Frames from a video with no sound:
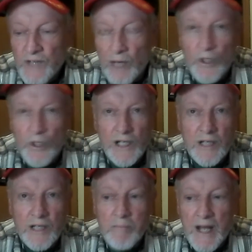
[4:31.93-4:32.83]
And when he'd
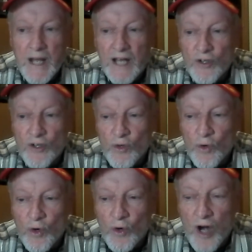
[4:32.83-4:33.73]
get mad or,
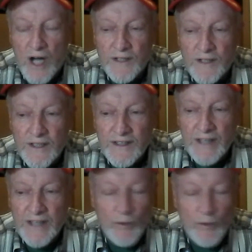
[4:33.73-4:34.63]
or hot,
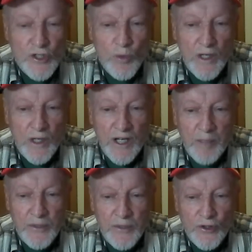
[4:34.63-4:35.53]
that would swell
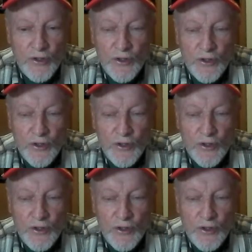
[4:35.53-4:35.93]
up. And you you could